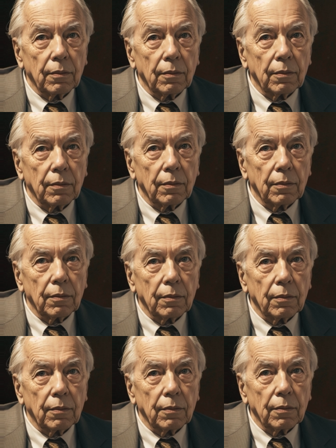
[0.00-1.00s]

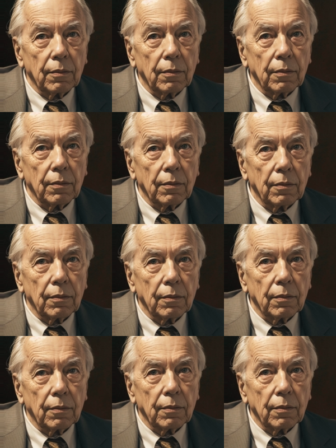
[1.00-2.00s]

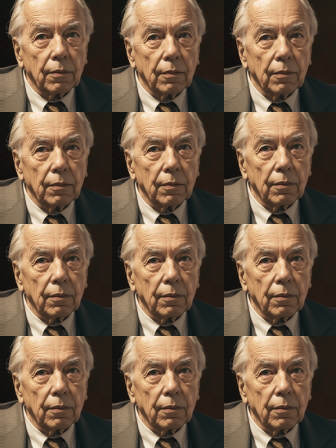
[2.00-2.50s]
Nothing is said.